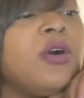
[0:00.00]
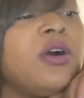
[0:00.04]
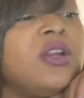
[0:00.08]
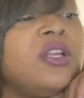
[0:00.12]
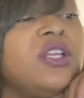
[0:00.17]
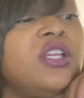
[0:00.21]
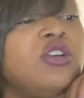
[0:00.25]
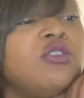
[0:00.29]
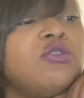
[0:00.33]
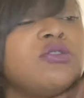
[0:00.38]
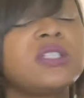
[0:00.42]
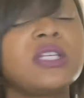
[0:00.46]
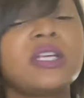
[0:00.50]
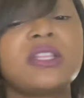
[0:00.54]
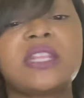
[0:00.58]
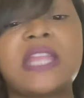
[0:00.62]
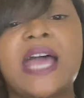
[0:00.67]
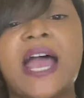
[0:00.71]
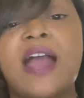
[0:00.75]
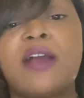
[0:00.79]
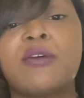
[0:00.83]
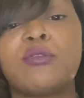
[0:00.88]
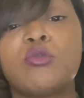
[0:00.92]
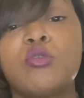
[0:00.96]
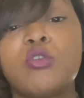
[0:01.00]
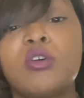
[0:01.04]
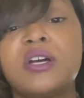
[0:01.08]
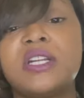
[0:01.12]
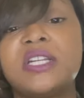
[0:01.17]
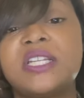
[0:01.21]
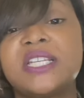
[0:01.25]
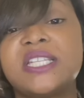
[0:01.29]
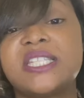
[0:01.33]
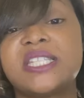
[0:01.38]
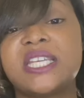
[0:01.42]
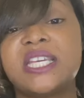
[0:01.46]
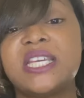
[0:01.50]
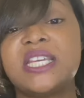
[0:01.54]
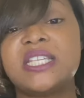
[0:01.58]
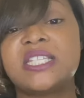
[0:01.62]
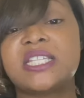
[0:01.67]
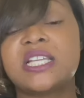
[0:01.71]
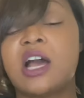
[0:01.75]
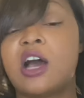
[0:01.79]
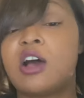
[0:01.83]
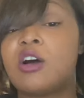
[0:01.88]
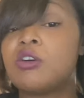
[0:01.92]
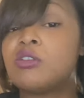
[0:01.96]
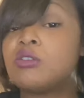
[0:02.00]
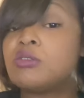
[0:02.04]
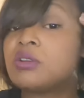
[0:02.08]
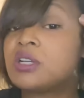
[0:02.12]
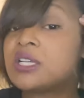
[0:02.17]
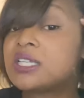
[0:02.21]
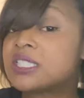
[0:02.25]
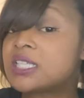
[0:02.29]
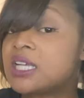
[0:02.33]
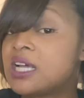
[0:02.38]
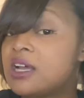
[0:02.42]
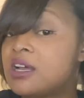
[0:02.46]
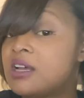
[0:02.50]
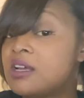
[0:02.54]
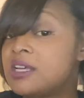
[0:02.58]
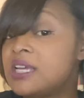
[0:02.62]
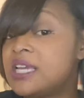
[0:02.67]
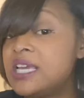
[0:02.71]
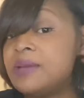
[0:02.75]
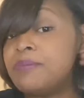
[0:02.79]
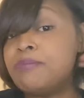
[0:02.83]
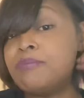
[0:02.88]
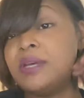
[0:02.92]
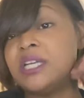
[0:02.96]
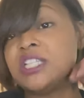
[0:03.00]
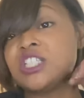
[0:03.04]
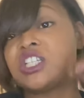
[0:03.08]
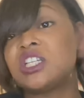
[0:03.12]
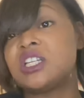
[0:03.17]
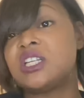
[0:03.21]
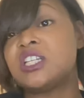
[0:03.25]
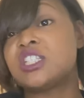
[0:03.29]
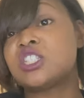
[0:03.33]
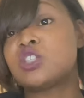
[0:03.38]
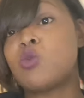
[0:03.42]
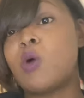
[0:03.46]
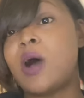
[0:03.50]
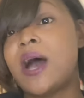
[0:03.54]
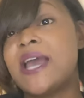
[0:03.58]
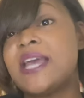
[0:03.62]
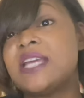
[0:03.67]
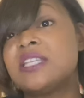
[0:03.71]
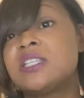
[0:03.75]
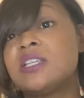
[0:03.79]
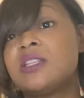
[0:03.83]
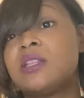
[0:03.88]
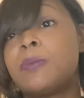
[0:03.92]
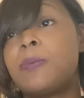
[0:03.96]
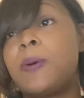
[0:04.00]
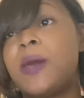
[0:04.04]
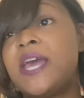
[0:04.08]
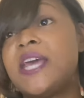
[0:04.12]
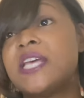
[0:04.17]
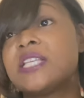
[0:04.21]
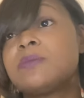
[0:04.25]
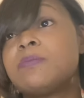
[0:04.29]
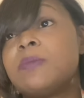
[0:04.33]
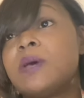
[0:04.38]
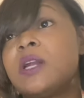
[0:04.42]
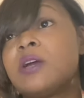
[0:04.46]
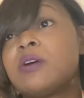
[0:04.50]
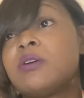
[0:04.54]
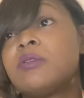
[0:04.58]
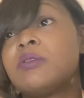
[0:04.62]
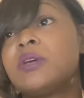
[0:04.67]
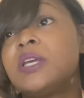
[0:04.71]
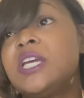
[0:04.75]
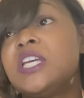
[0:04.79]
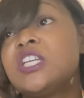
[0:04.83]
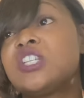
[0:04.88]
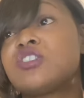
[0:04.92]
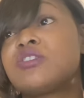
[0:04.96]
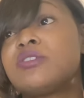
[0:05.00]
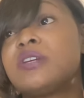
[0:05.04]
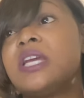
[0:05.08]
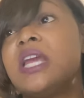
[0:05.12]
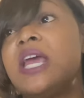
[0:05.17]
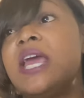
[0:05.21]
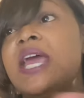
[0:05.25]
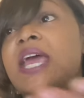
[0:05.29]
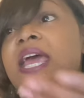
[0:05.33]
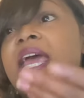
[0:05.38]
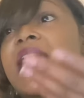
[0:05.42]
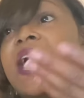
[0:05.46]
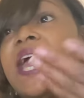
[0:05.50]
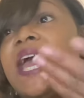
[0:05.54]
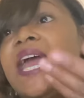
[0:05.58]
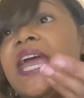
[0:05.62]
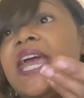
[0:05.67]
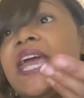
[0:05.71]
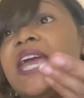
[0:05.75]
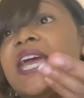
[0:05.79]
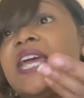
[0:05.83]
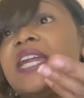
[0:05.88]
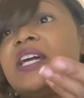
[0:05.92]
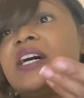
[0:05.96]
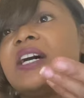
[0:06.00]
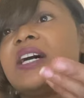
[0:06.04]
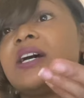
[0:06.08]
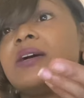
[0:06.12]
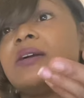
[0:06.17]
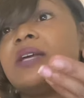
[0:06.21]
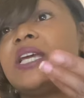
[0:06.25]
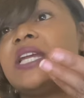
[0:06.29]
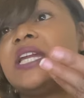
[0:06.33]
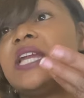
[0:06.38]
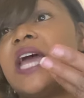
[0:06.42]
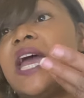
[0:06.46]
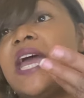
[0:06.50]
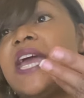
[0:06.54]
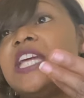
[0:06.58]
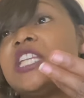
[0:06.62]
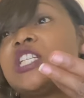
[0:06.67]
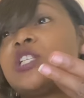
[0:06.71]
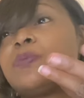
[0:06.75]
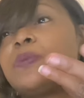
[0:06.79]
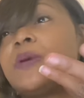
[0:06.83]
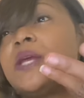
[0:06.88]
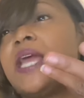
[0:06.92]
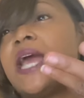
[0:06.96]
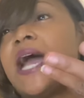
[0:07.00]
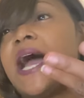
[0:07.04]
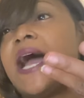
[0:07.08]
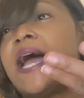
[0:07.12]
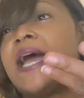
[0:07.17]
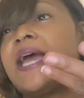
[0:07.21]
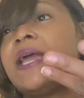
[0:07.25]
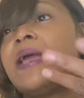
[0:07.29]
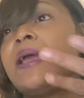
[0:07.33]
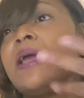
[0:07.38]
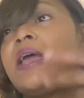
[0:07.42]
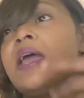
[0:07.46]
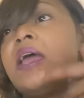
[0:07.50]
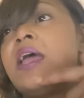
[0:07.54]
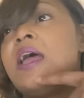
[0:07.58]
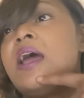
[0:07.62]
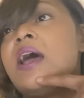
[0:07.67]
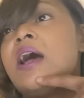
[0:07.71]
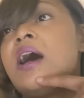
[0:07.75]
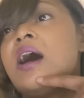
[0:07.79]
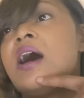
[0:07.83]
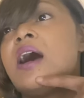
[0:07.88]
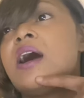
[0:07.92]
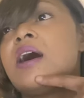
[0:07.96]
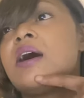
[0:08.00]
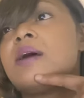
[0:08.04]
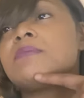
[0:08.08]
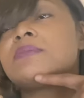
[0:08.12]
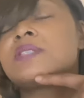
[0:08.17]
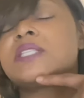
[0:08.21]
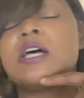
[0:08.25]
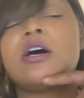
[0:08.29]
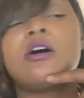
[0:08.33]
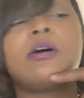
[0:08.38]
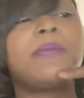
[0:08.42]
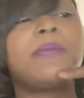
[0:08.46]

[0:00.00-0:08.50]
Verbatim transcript: use the thyroid disease code because it mentioned it twice in the past medical history and in the HPI. So I'm gonna